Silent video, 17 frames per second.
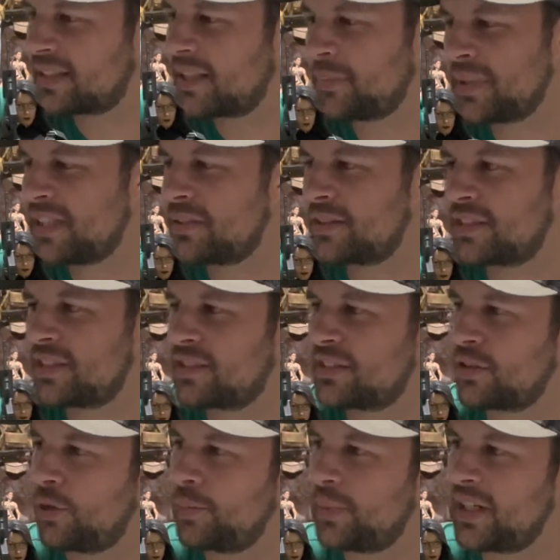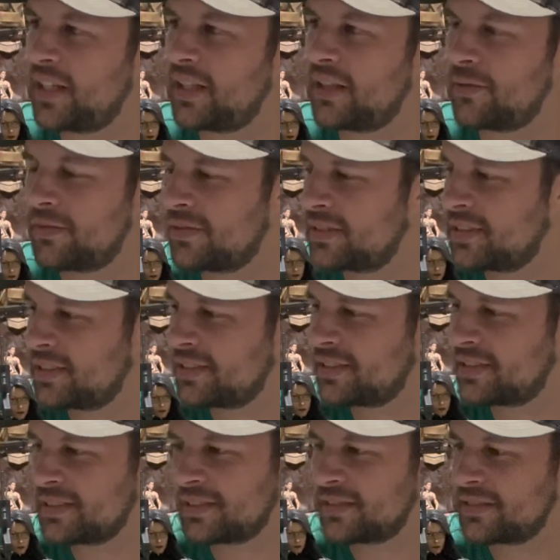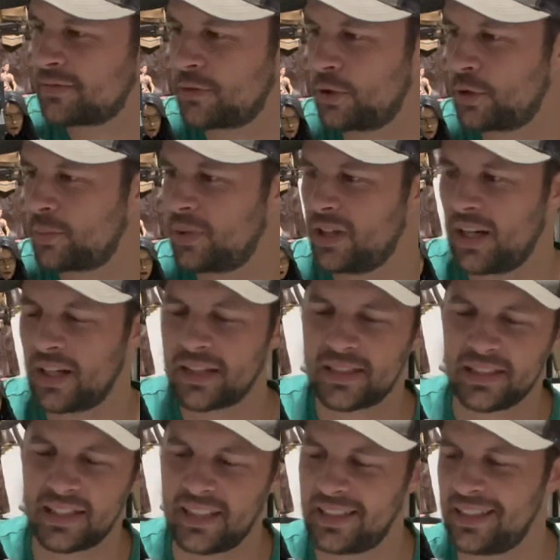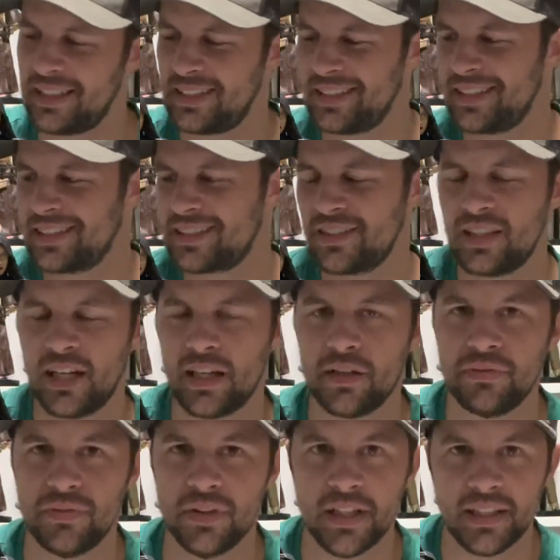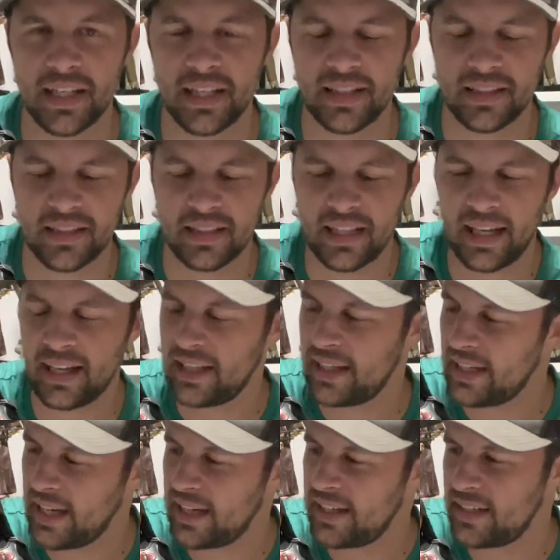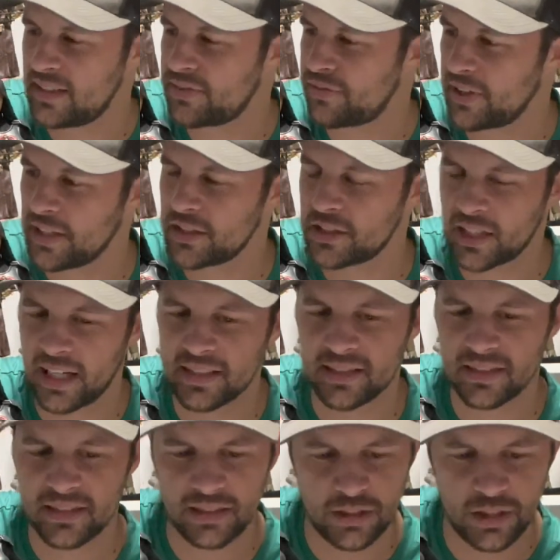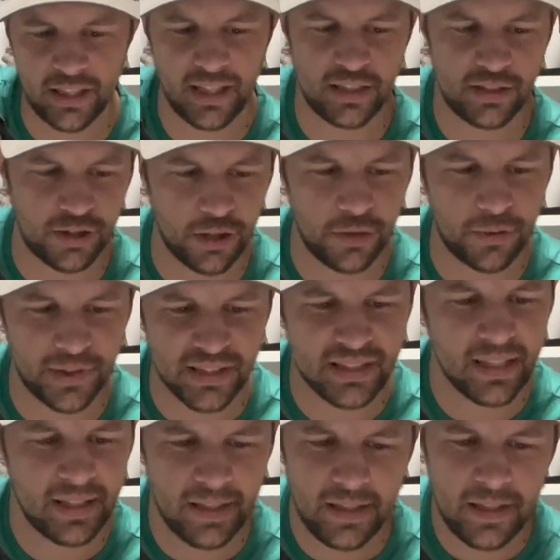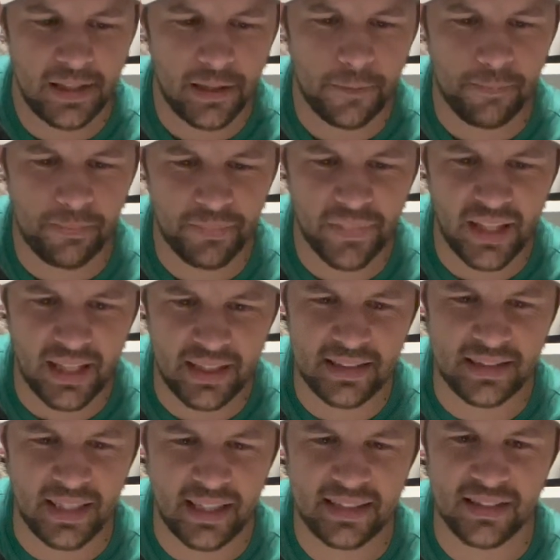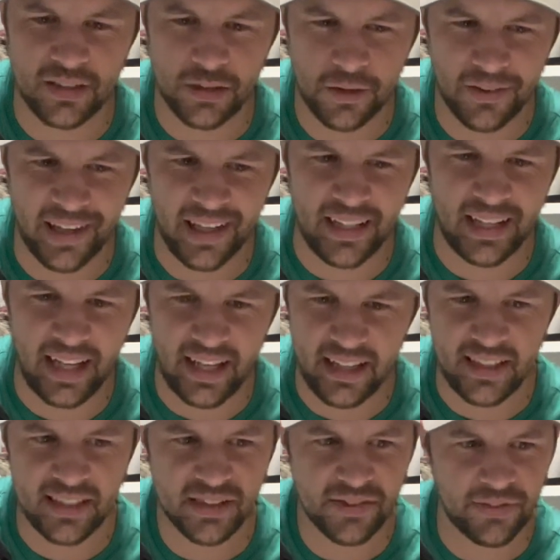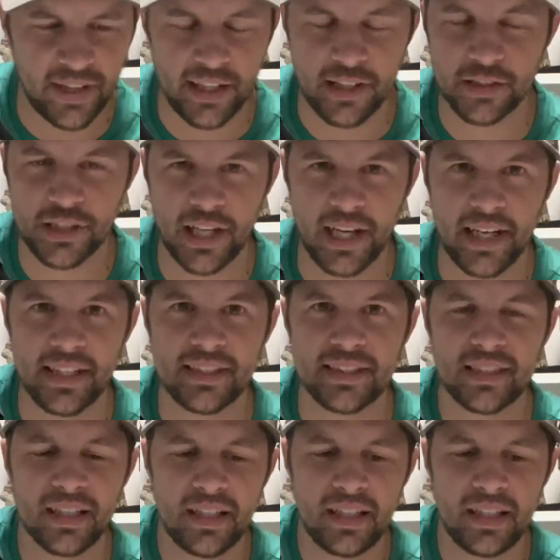mean, there's just so many Roadblock. It's a lot of fun. And 80s franchises, G.I. Joe is a great 80s franchise.